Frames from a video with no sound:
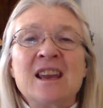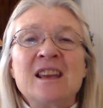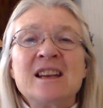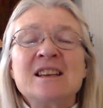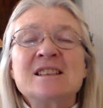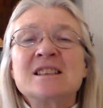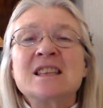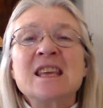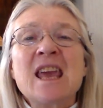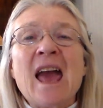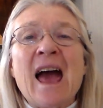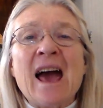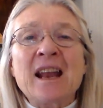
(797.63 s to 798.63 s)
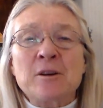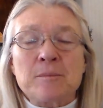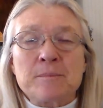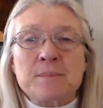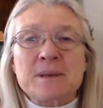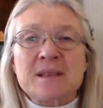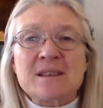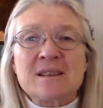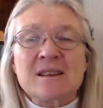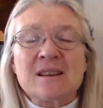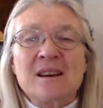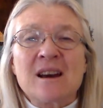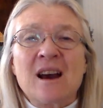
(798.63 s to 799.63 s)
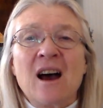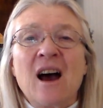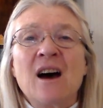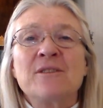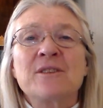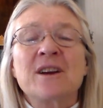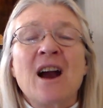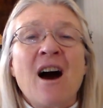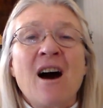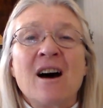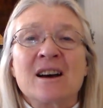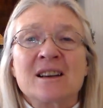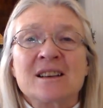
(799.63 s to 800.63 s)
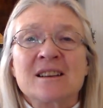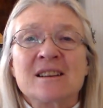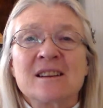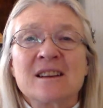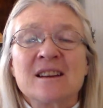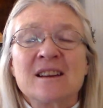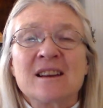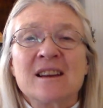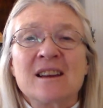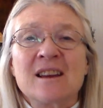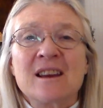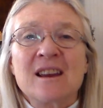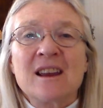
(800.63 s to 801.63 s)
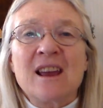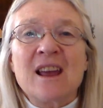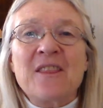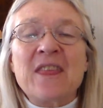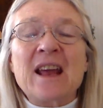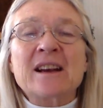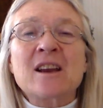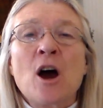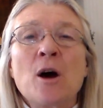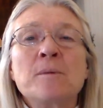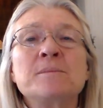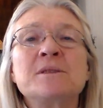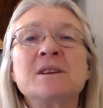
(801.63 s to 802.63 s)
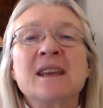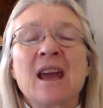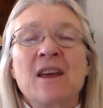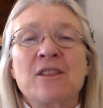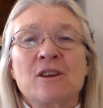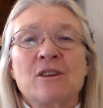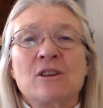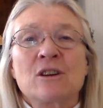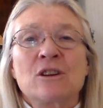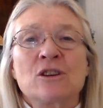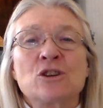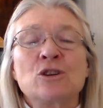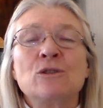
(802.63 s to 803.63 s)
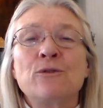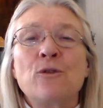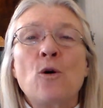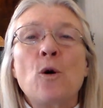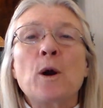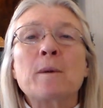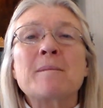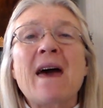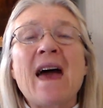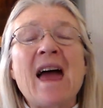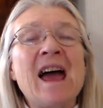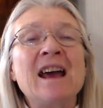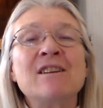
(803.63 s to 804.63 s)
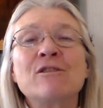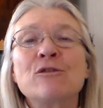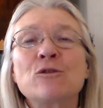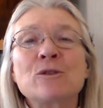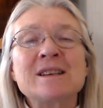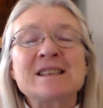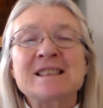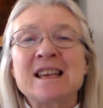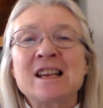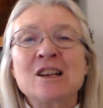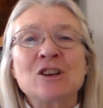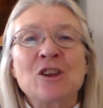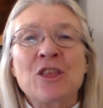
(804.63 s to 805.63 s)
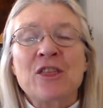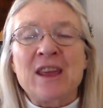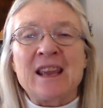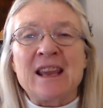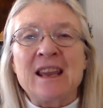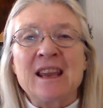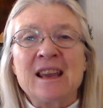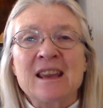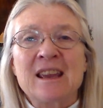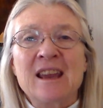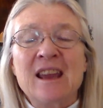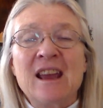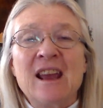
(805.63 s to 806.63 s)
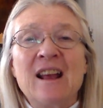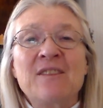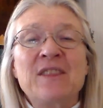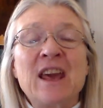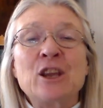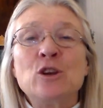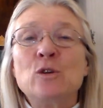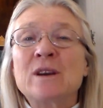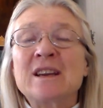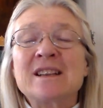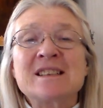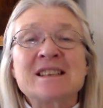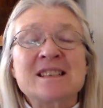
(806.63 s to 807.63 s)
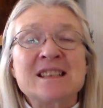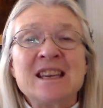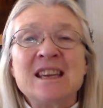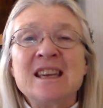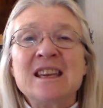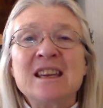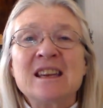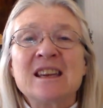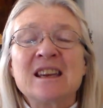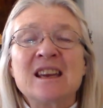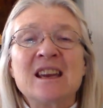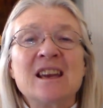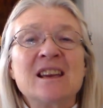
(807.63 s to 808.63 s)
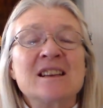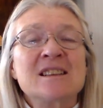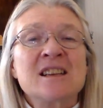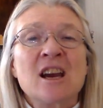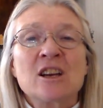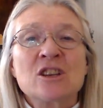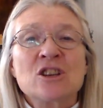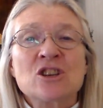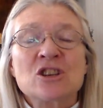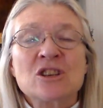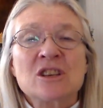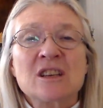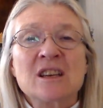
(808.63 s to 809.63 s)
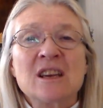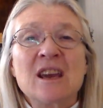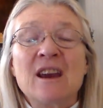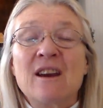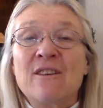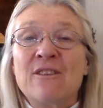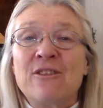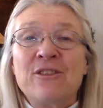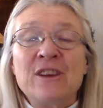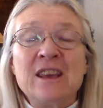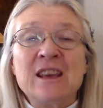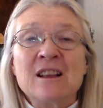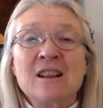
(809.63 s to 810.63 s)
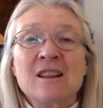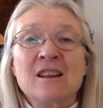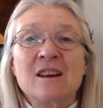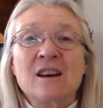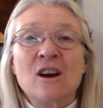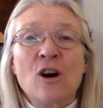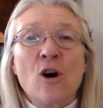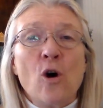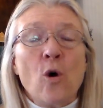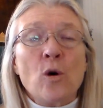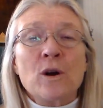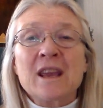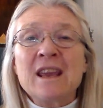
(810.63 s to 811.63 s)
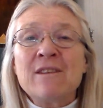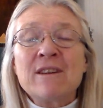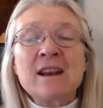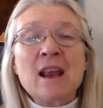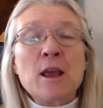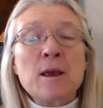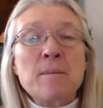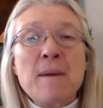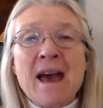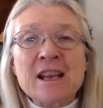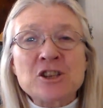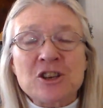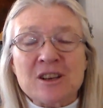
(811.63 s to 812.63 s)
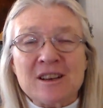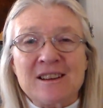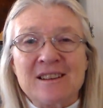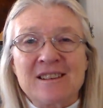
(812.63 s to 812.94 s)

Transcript: It is the atoms of God that come together to form every single thing that you can see, touch, feel, or even imagine.